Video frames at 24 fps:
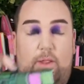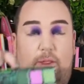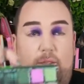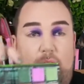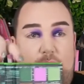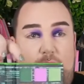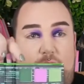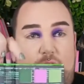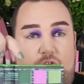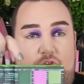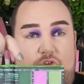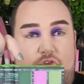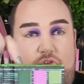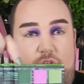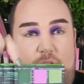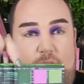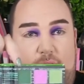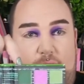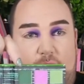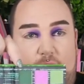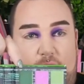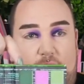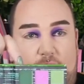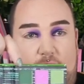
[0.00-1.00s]
This
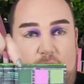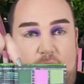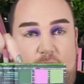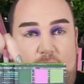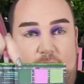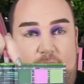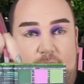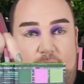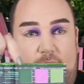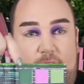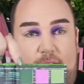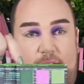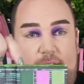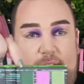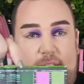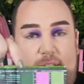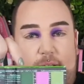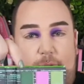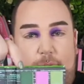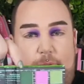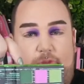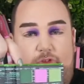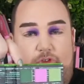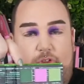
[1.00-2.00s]
green, the
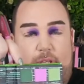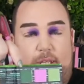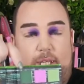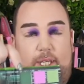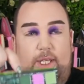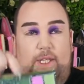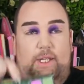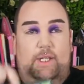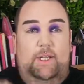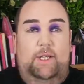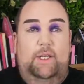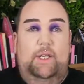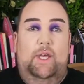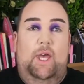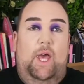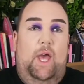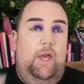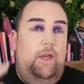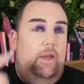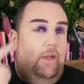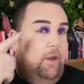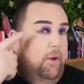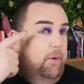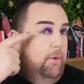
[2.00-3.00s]
deep green,
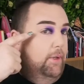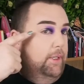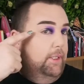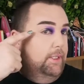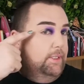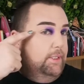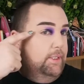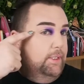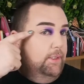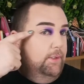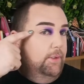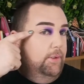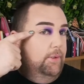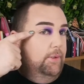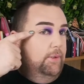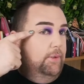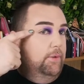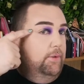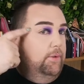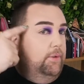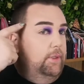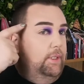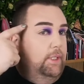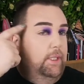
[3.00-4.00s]
and go into
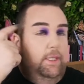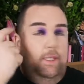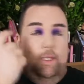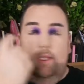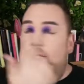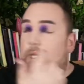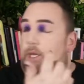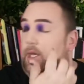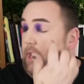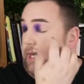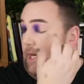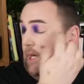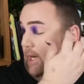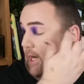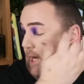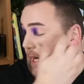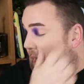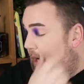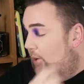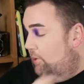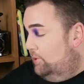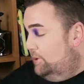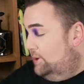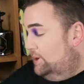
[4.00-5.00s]
the
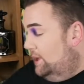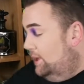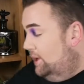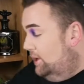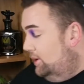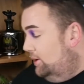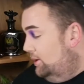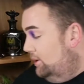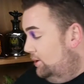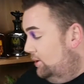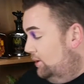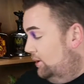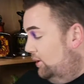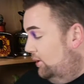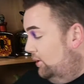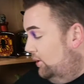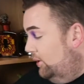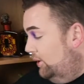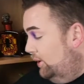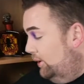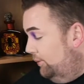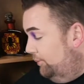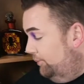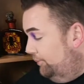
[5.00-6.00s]
outer
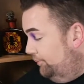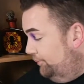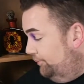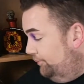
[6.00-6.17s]
eye.